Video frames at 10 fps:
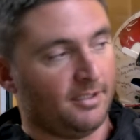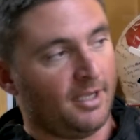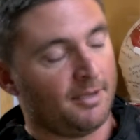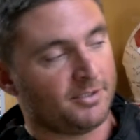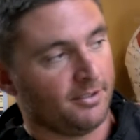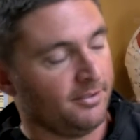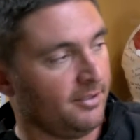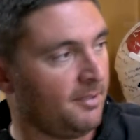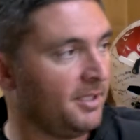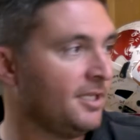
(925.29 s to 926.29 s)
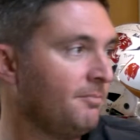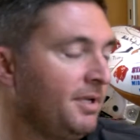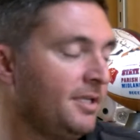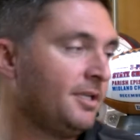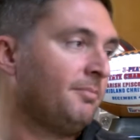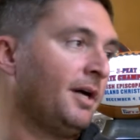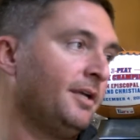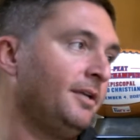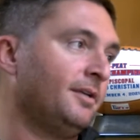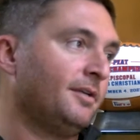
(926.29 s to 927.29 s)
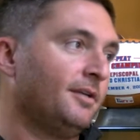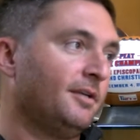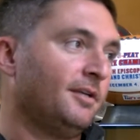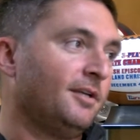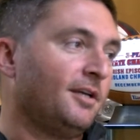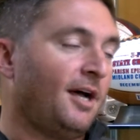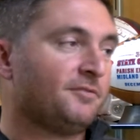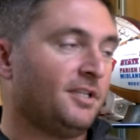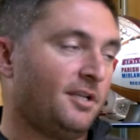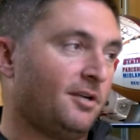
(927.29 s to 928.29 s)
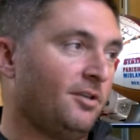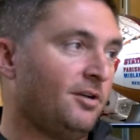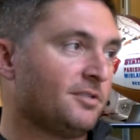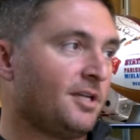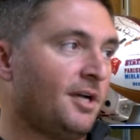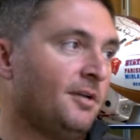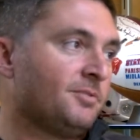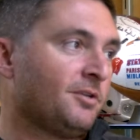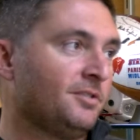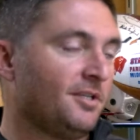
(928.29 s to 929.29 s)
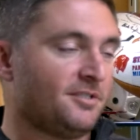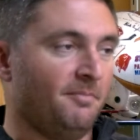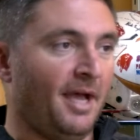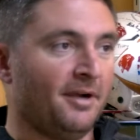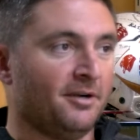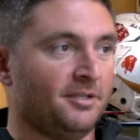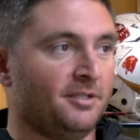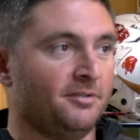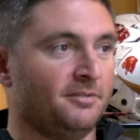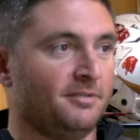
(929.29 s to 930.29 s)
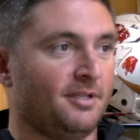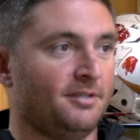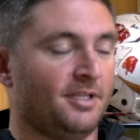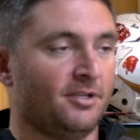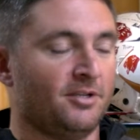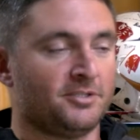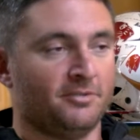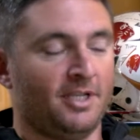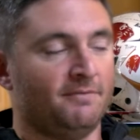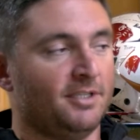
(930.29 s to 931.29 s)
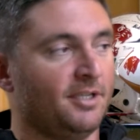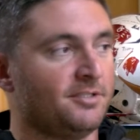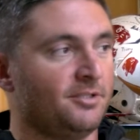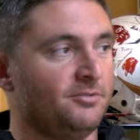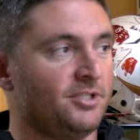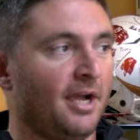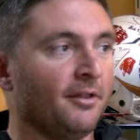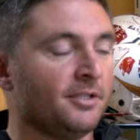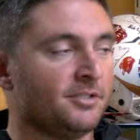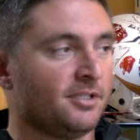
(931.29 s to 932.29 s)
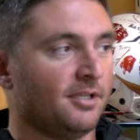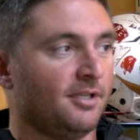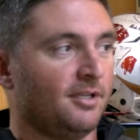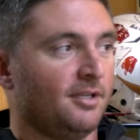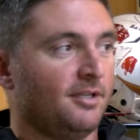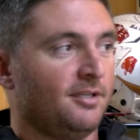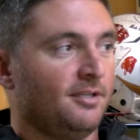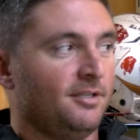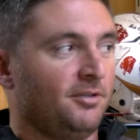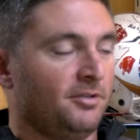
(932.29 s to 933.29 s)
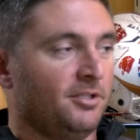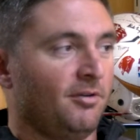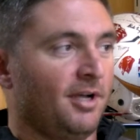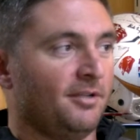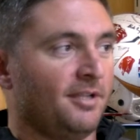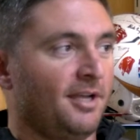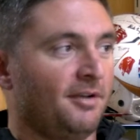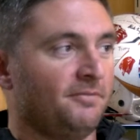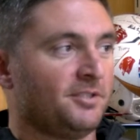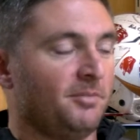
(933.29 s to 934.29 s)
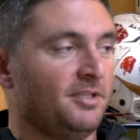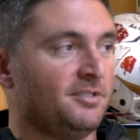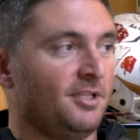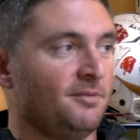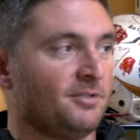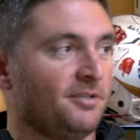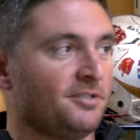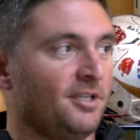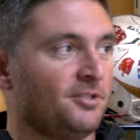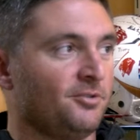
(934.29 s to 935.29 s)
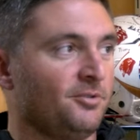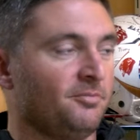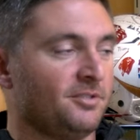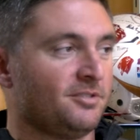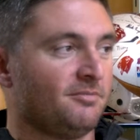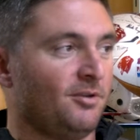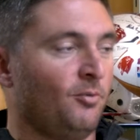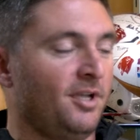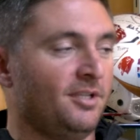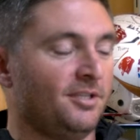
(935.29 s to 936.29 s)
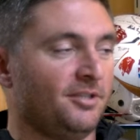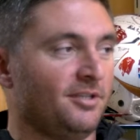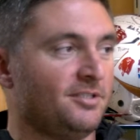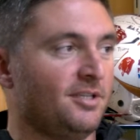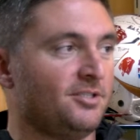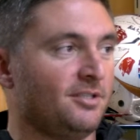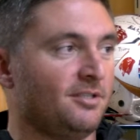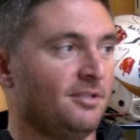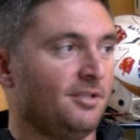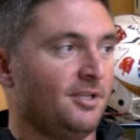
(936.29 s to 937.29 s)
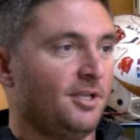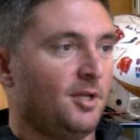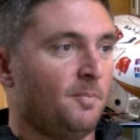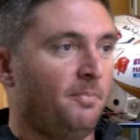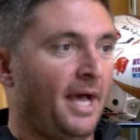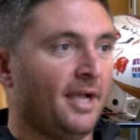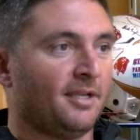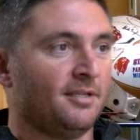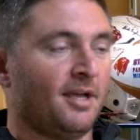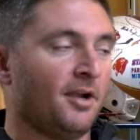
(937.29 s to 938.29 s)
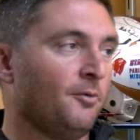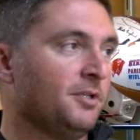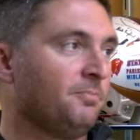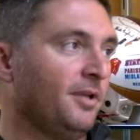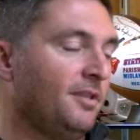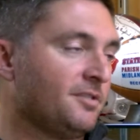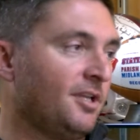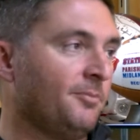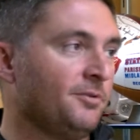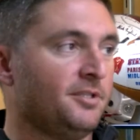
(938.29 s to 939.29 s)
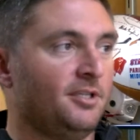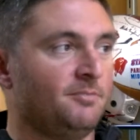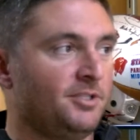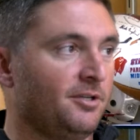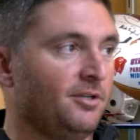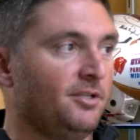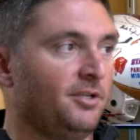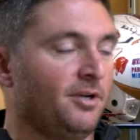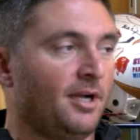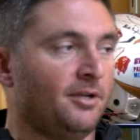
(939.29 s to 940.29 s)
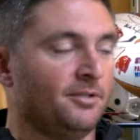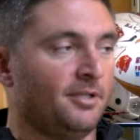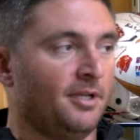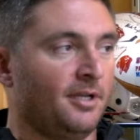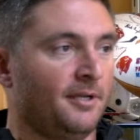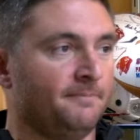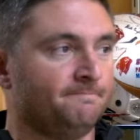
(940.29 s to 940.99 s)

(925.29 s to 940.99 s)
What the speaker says: Absolutely. I mean, they could beat anybody I've seen in a long time. So it doesn't matter. And I think it also gave the kids a new challenge. To go out and have some of these teams on the schedule was a way to get their attention back and not always play the same old teams year in, year out.